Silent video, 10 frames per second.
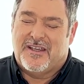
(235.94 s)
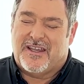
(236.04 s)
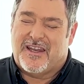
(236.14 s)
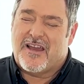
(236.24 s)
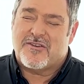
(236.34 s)

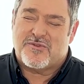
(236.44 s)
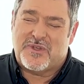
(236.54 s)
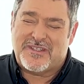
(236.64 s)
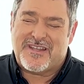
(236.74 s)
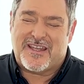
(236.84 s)
And now as
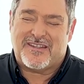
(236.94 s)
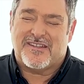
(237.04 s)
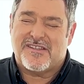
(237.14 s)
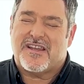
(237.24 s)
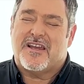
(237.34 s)
we take
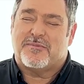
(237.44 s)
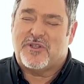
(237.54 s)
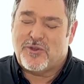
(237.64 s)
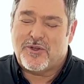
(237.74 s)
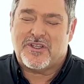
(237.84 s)
this time to
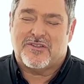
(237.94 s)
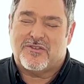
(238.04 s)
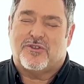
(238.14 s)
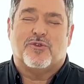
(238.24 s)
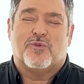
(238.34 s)
look
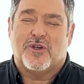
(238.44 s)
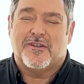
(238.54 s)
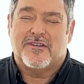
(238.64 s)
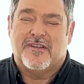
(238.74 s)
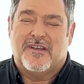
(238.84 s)
into your
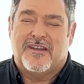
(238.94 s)
word,